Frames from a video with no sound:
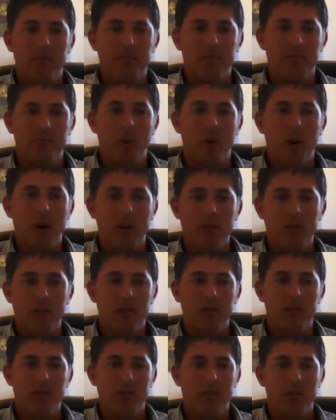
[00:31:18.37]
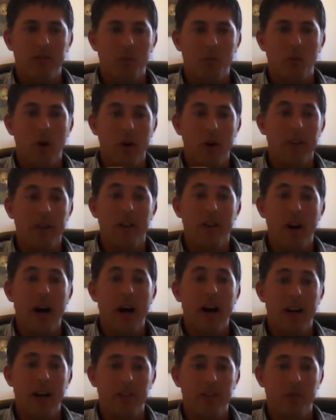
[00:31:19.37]
what you
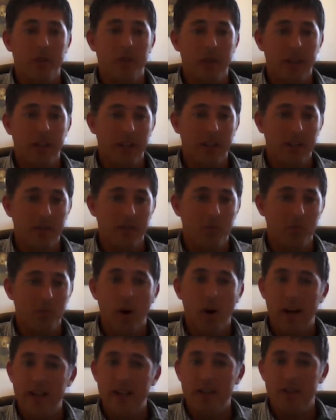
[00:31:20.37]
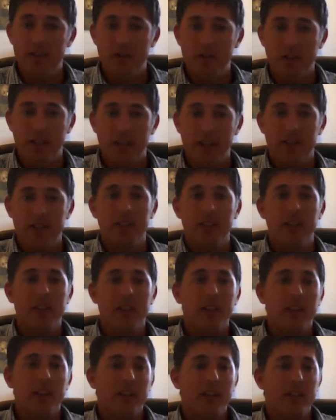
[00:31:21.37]
are doing and why you're doing it.
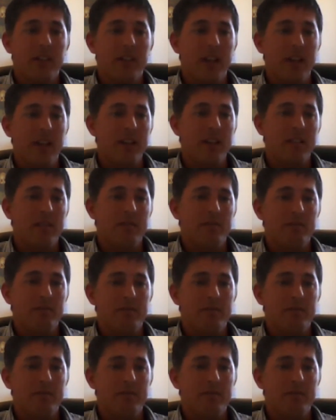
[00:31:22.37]
That